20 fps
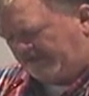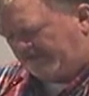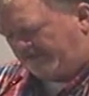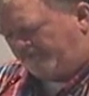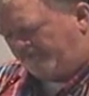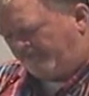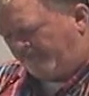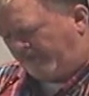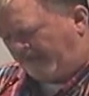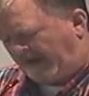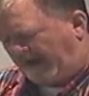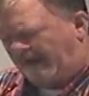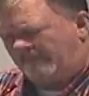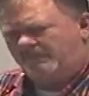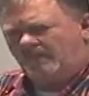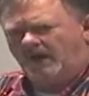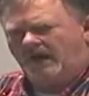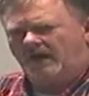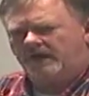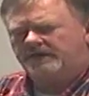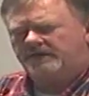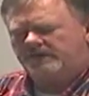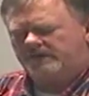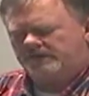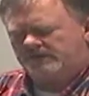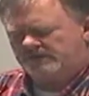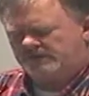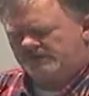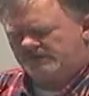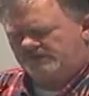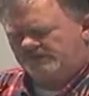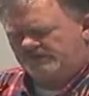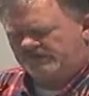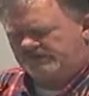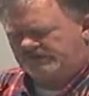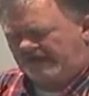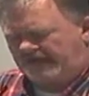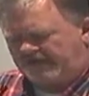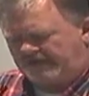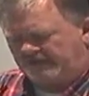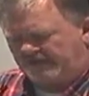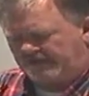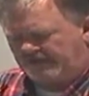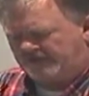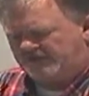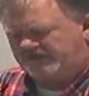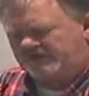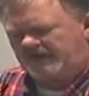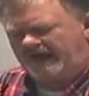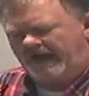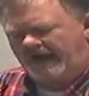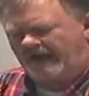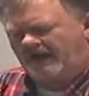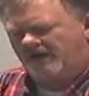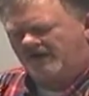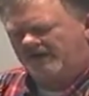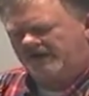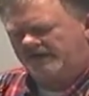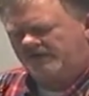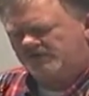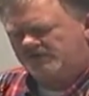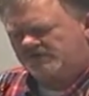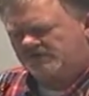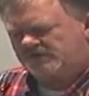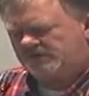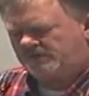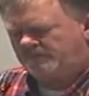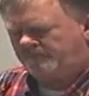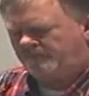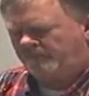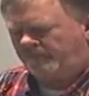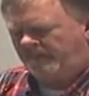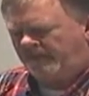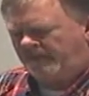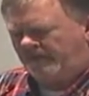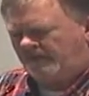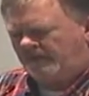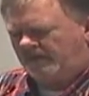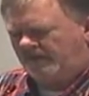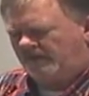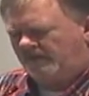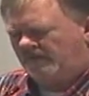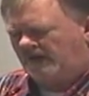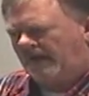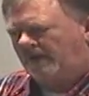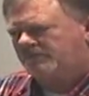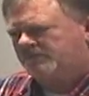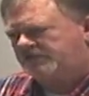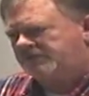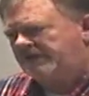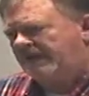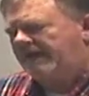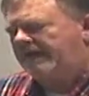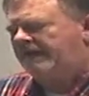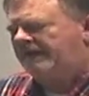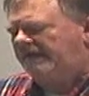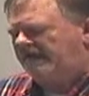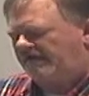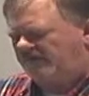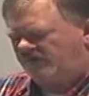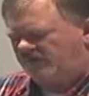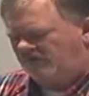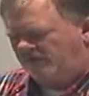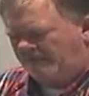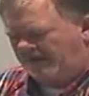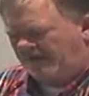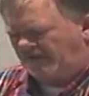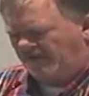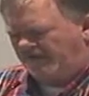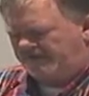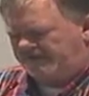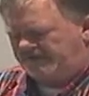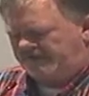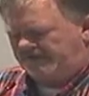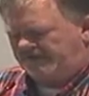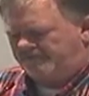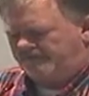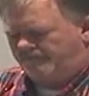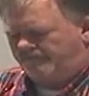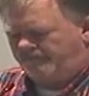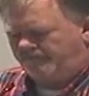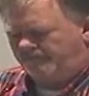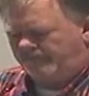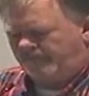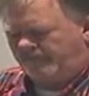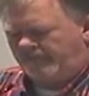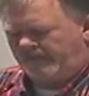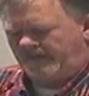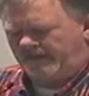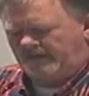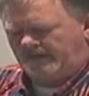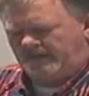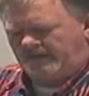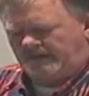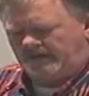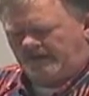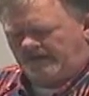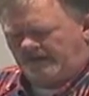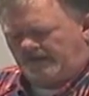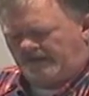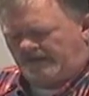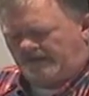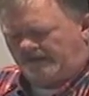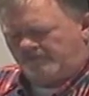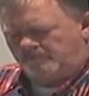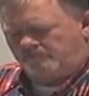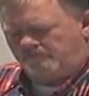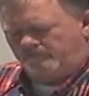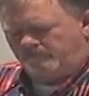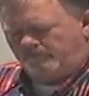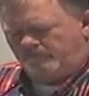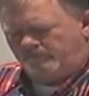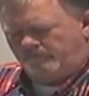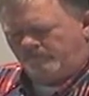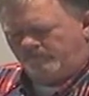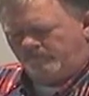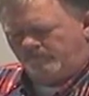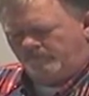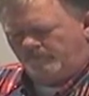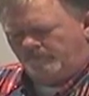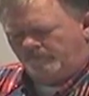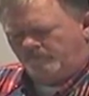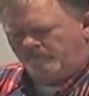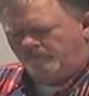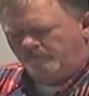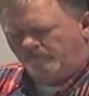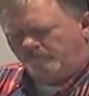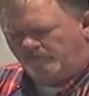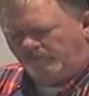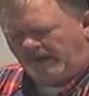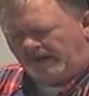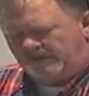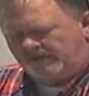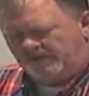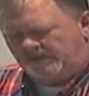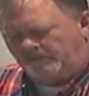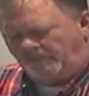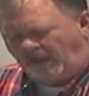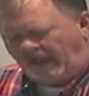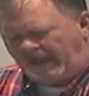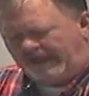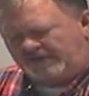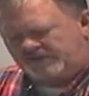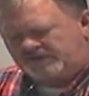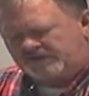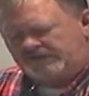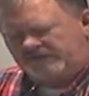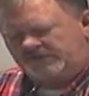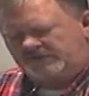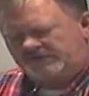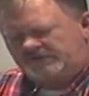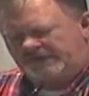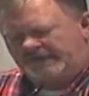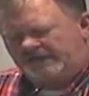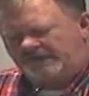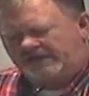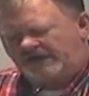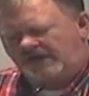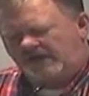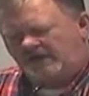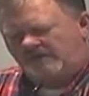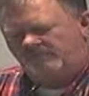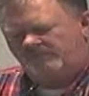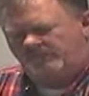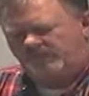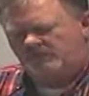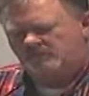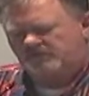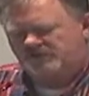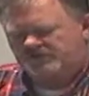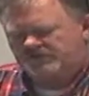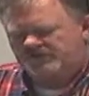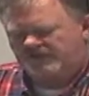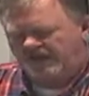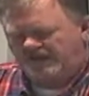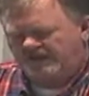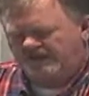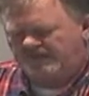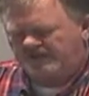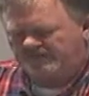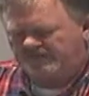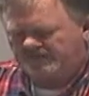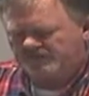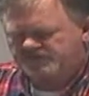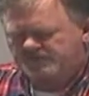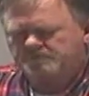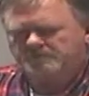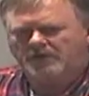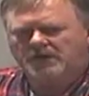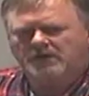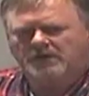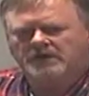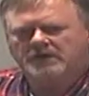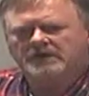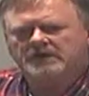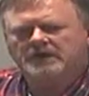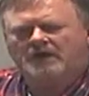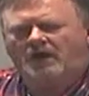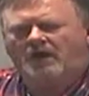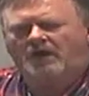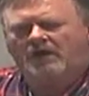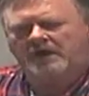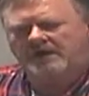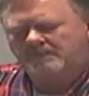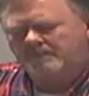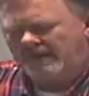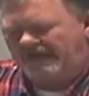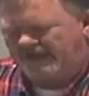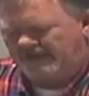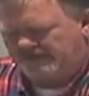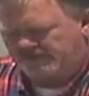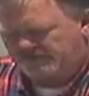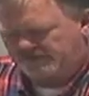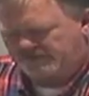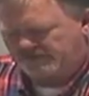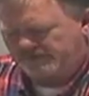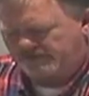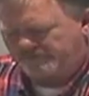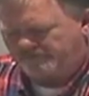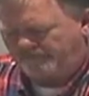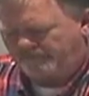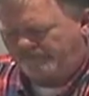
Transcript: uh, I'm not saying this in arrogance, I'm saying it in humility. Uh, but the blessings that come from studying this book are immense.